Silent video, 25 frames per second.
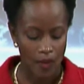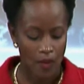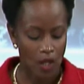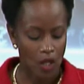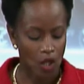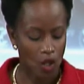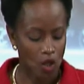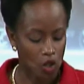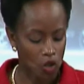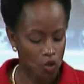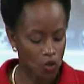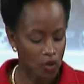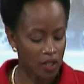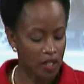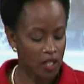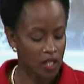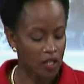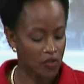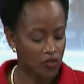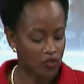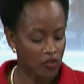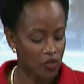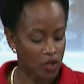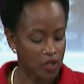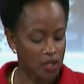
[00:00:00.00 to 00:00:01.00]
including
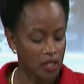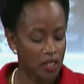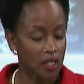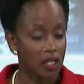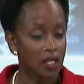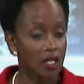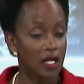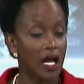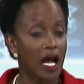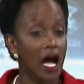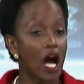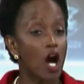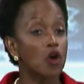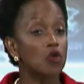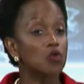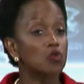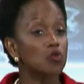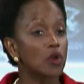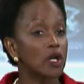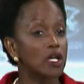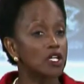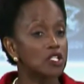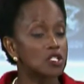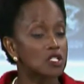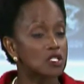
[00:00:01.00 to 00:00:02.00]
confronting
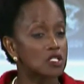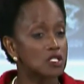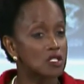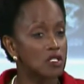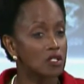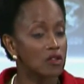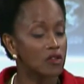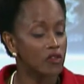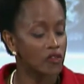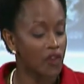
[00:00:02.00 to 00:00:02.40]
outrageous